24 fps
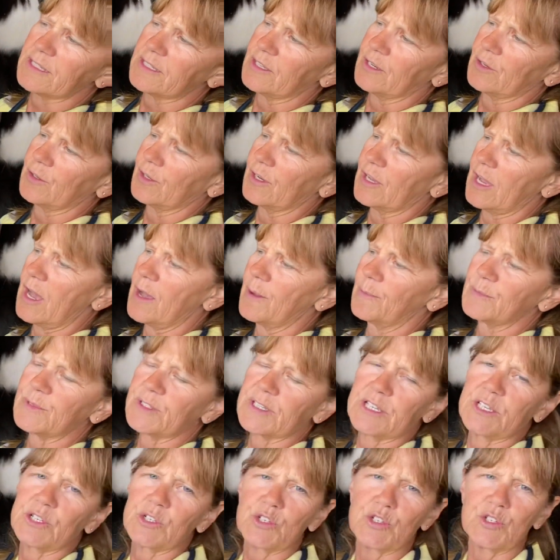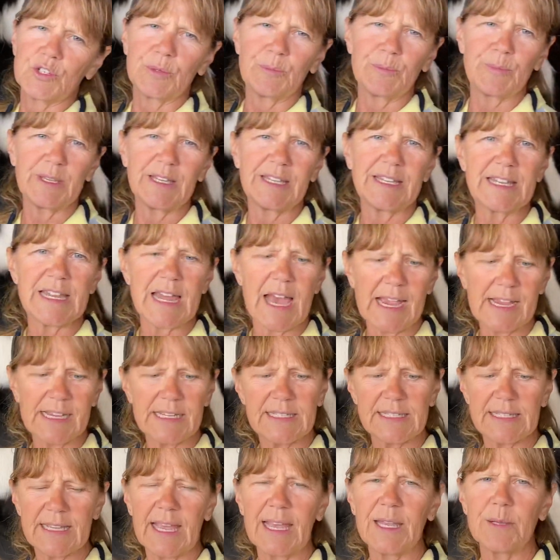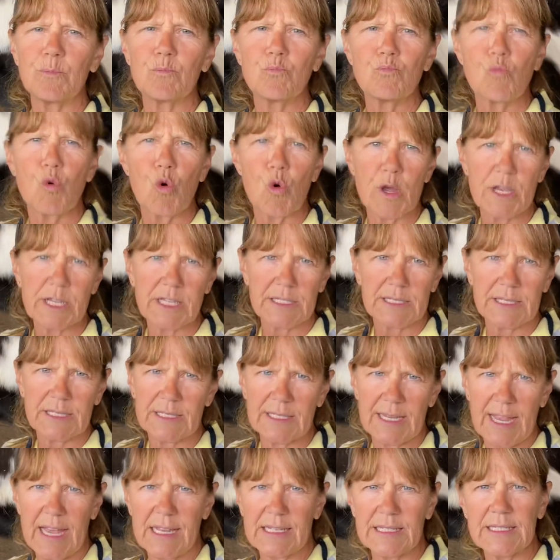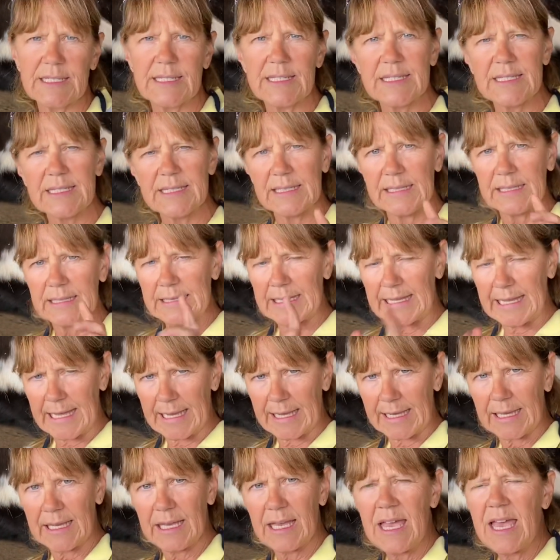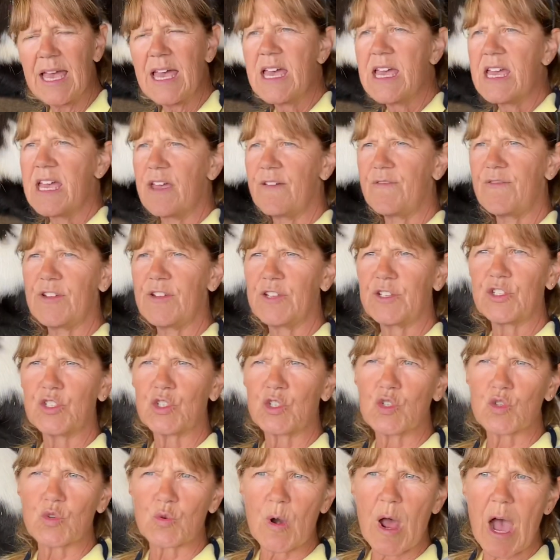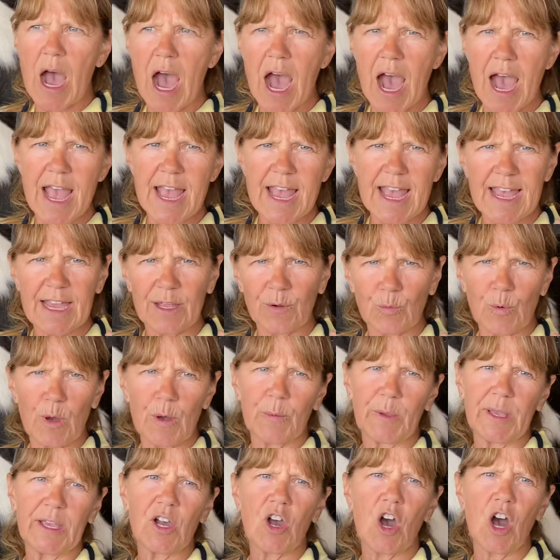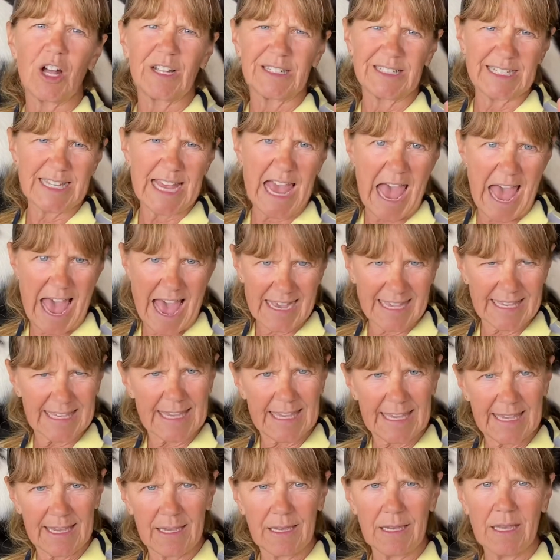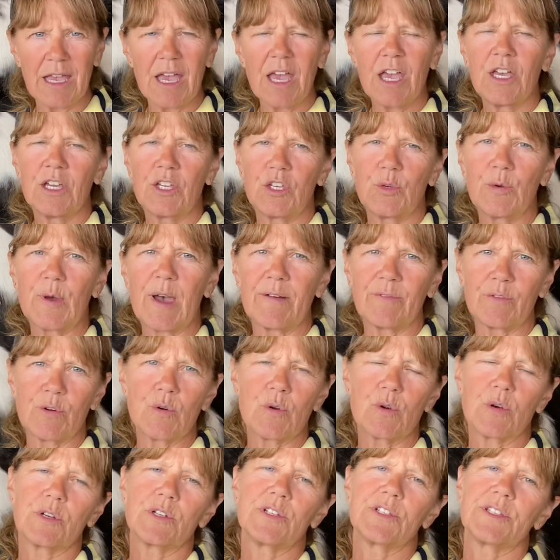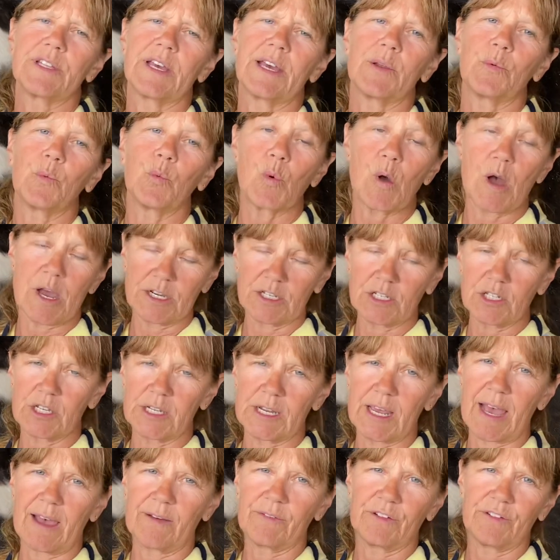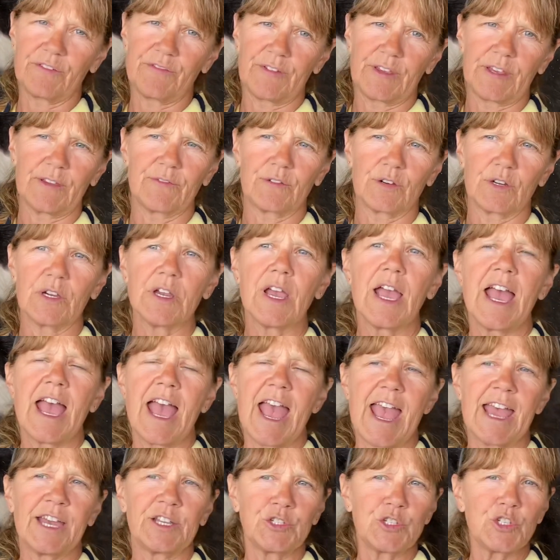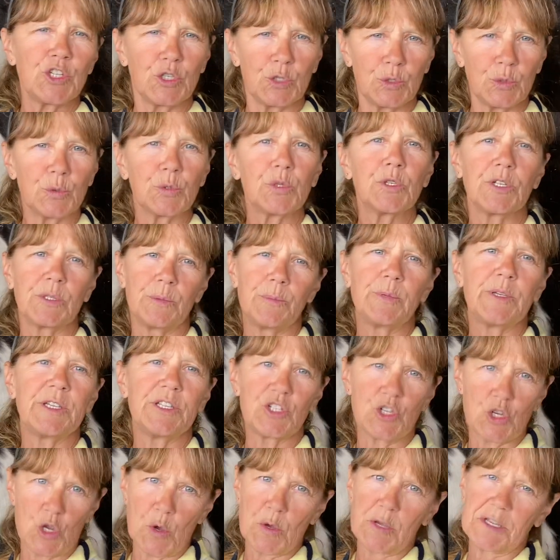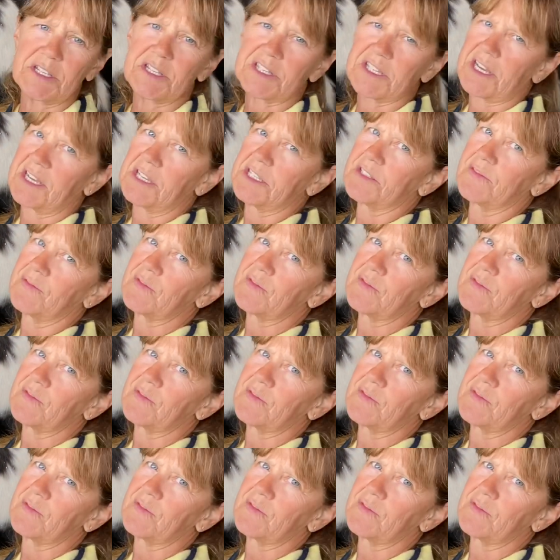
their gums, it should be nice and moist and slick. If it's dry and what we call tacky, you have a horse that, 1, could have a fever, and 2, could be showing signs of